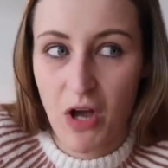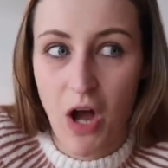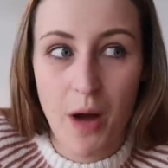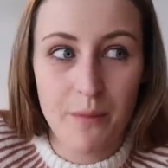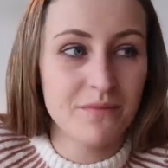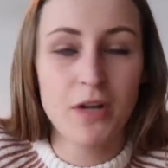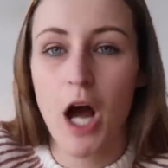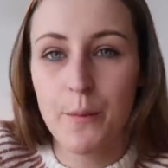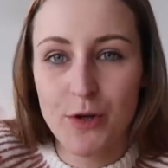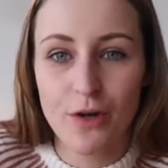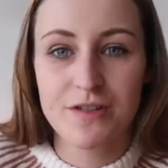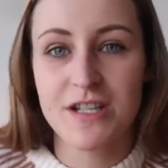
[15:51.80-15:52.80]
I'm,
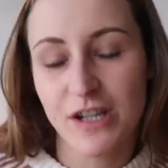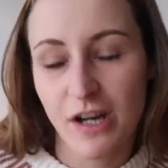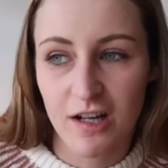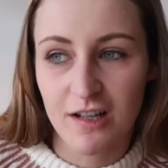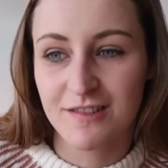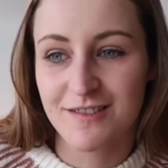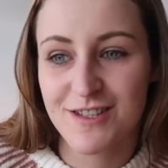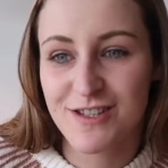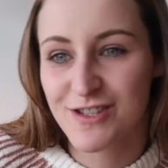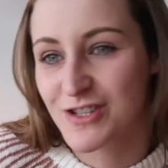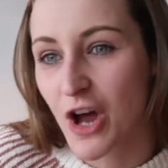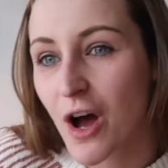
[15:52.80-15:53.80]
I'm not a yarn
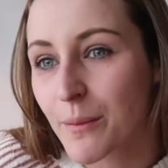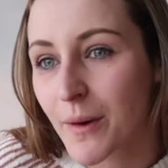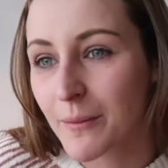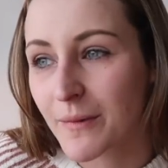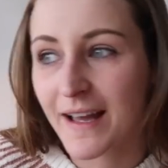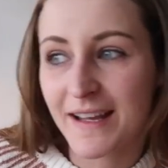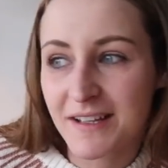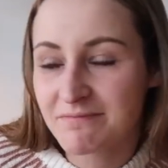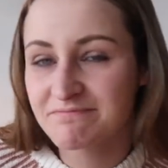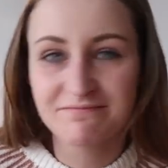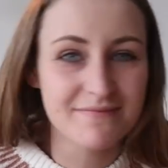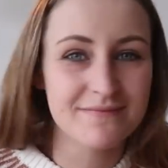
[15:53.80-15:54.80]
snob, I'm like,
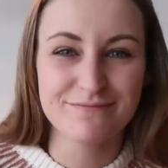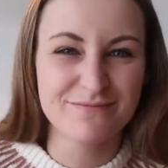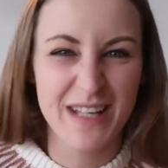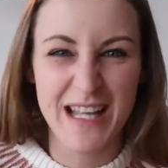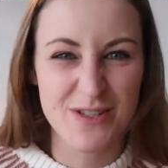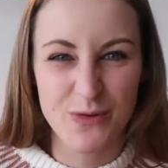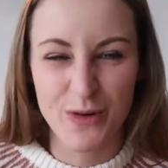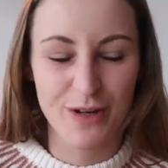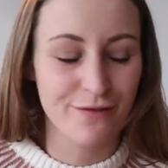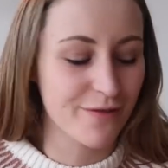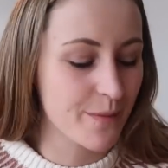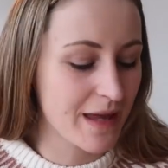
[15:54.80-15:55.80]
it's all
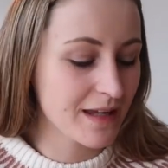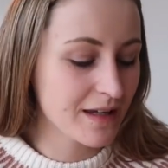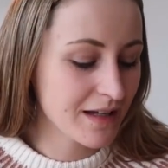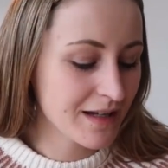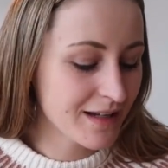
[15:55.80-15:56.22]
good for me.